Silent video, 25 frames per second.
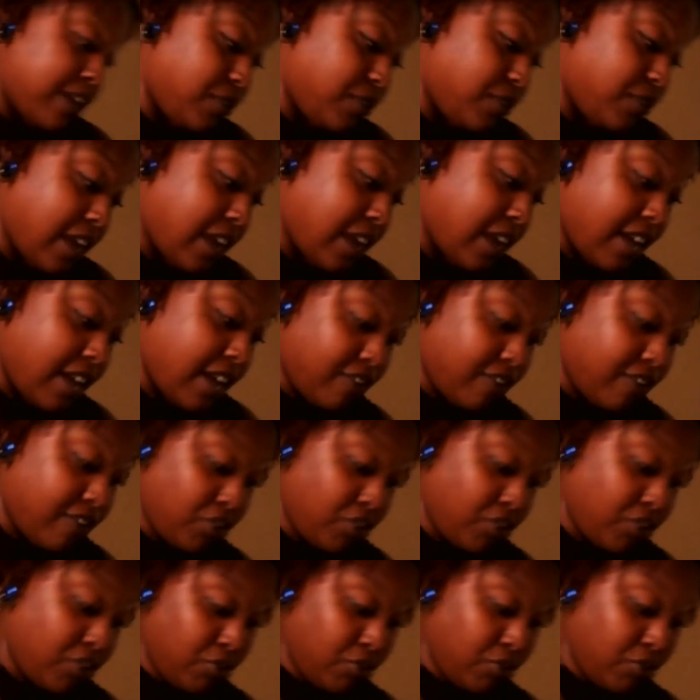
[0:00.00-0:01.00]
who y'all have
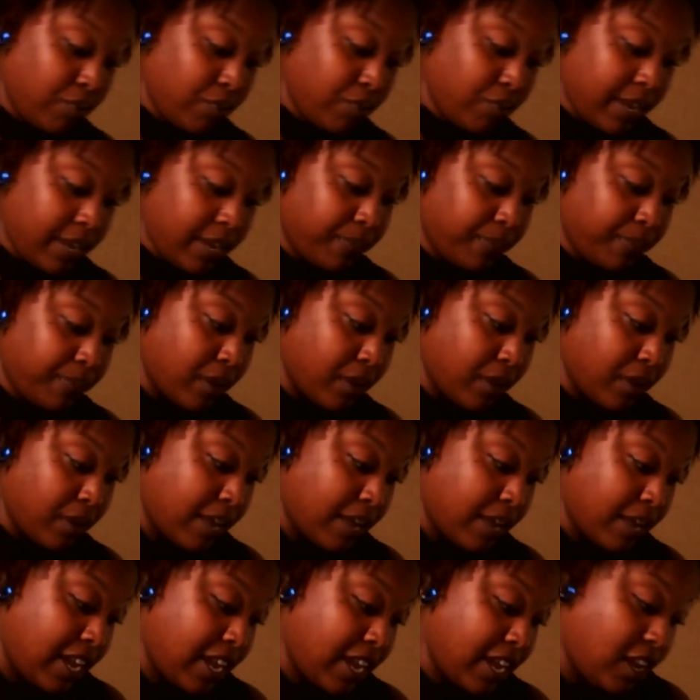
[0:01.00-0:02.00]
children with.
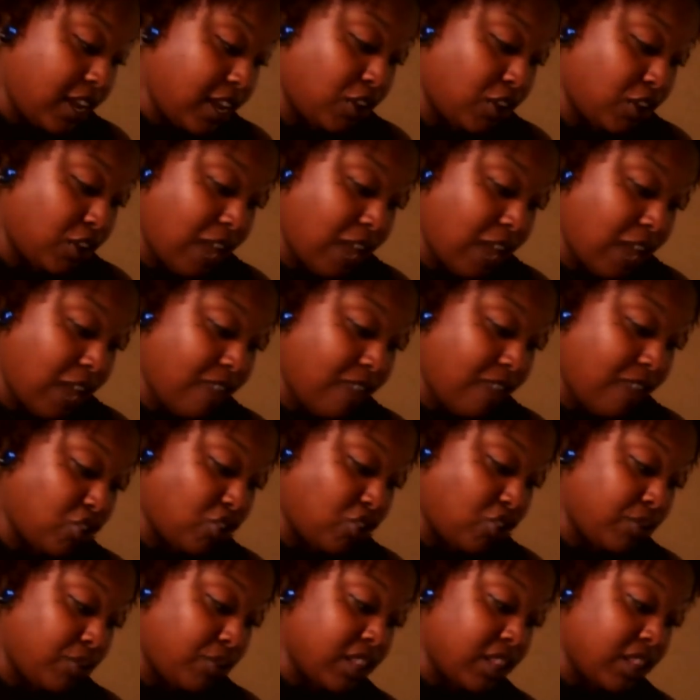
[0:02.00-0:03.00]
Okay, you having
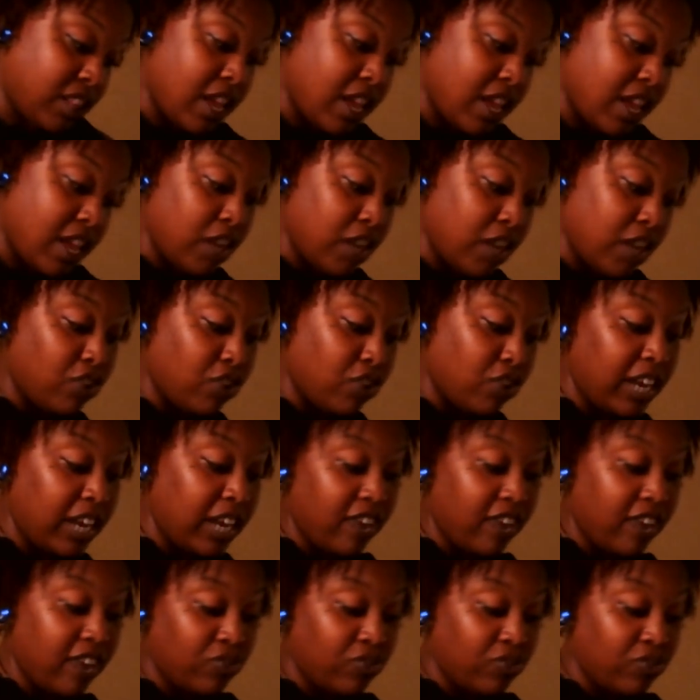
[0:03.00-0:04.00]
strength you're trying to
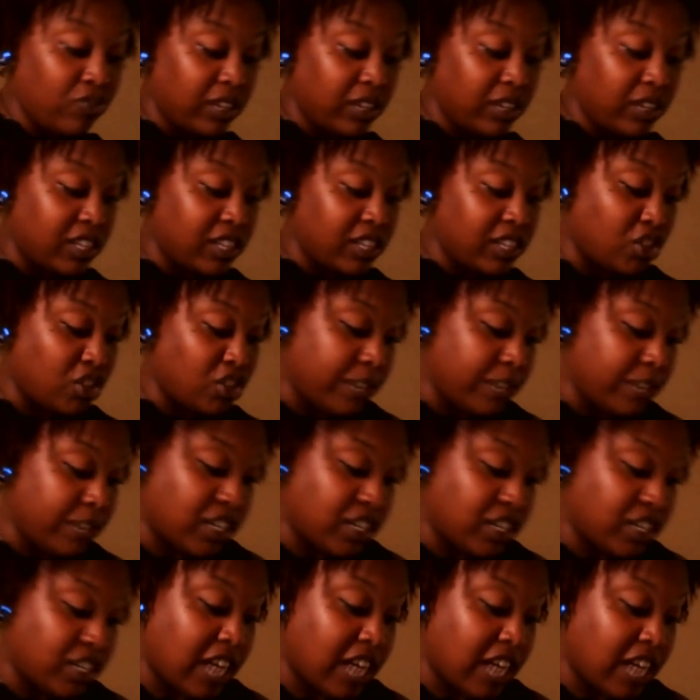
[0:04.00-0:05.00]
have strength in the
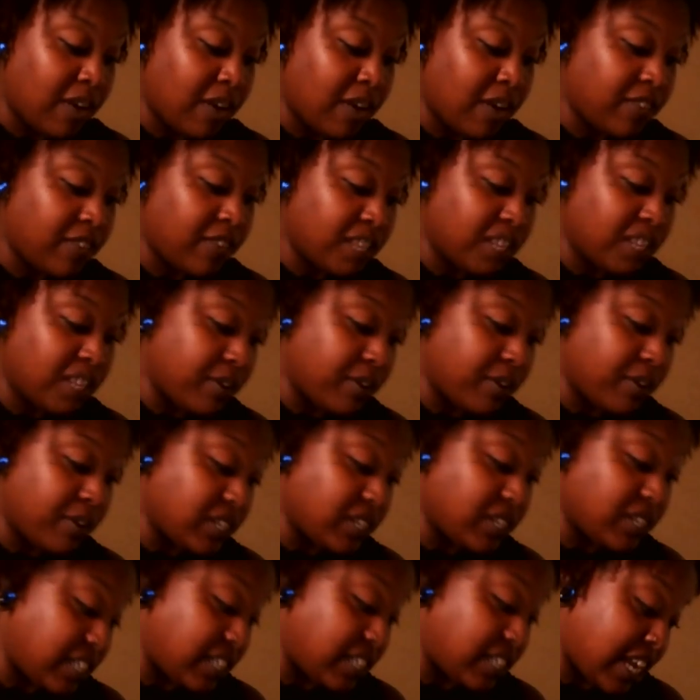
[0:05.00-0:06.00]
situation. However, this
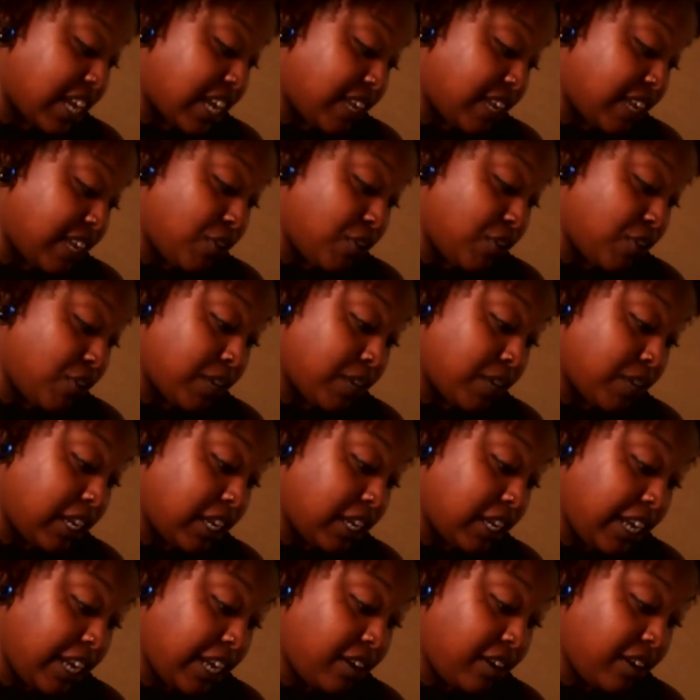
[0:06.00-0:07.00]
person does not give you any
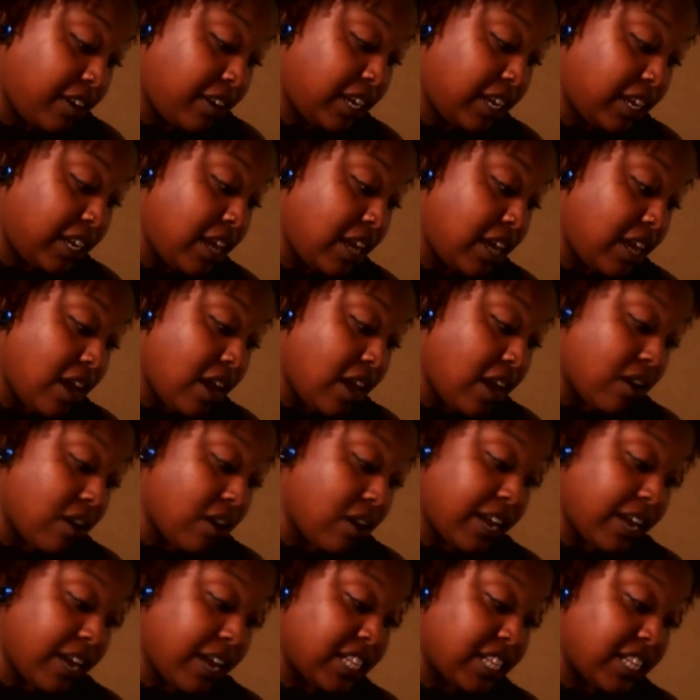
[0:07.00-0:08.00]
clarity.
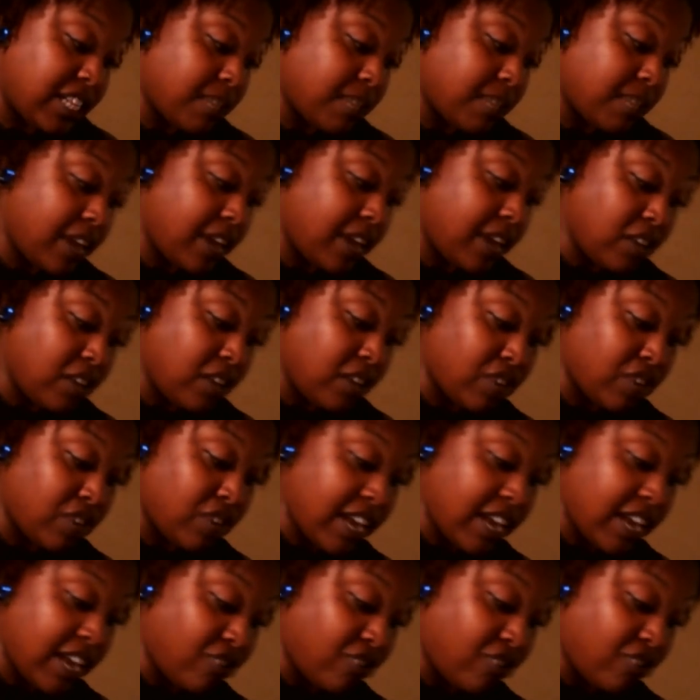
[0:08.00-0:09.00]
Okay. Some of y'all are trying to
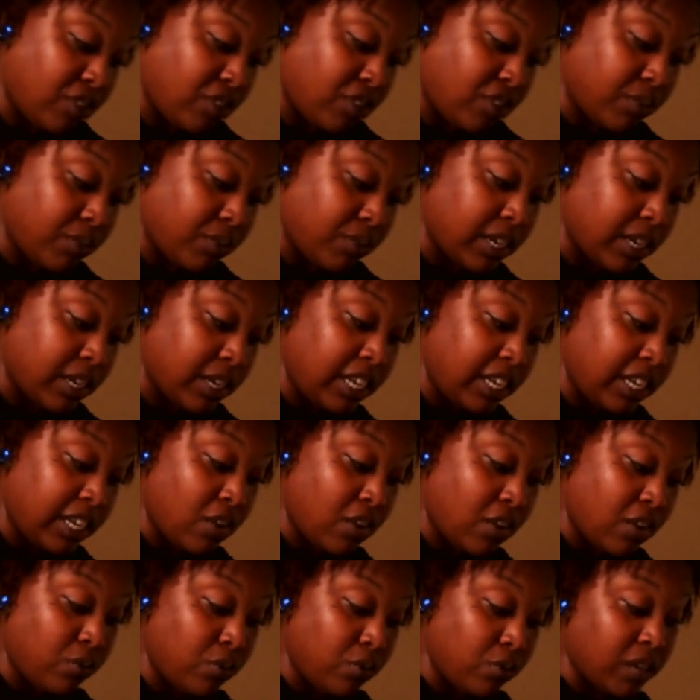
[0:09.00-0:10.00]
have strength with a
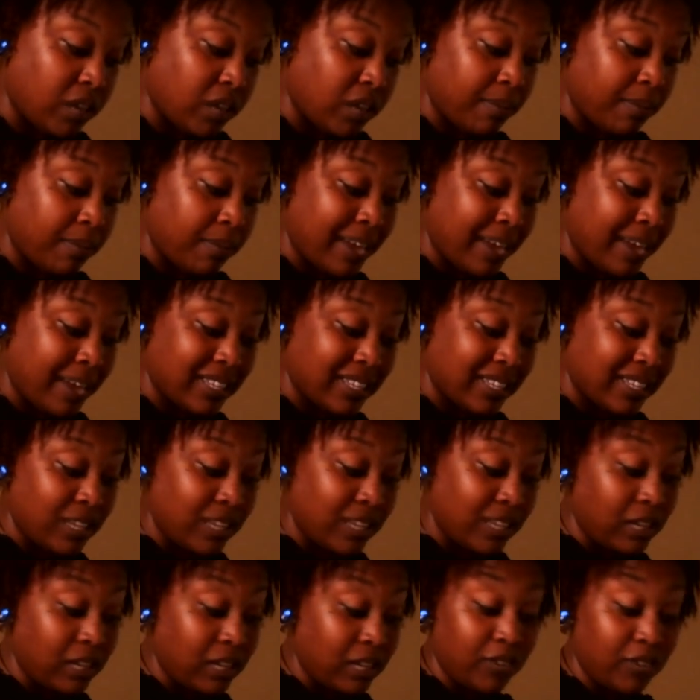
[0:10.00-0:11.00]
Leo who's coming back and
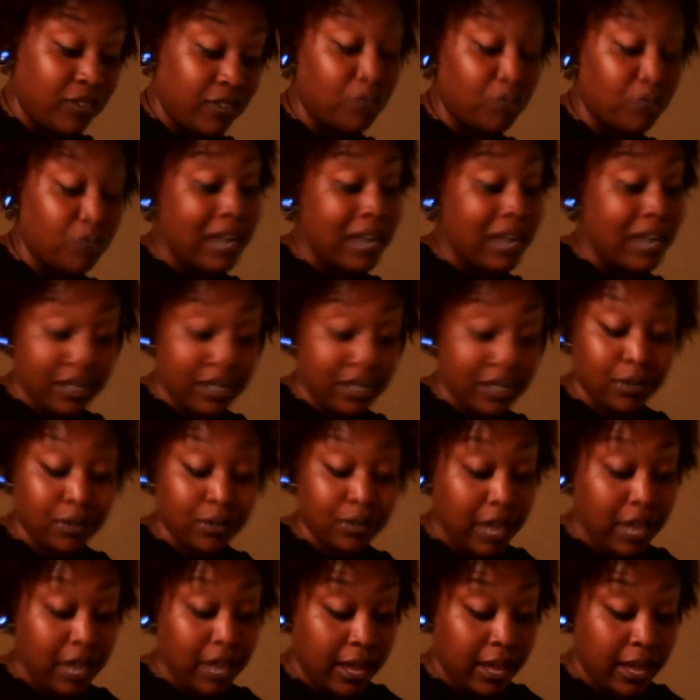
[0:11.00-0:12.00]
still leave you blinded.
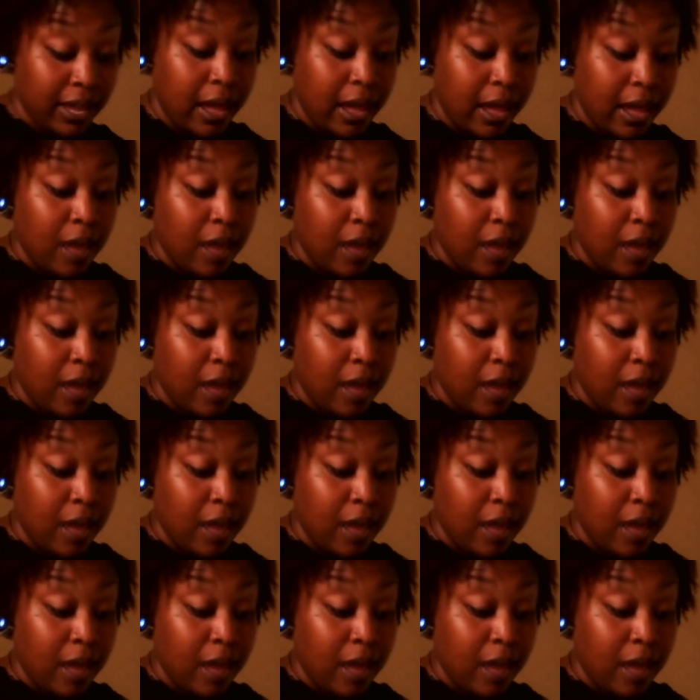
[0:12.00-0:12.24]
Okay.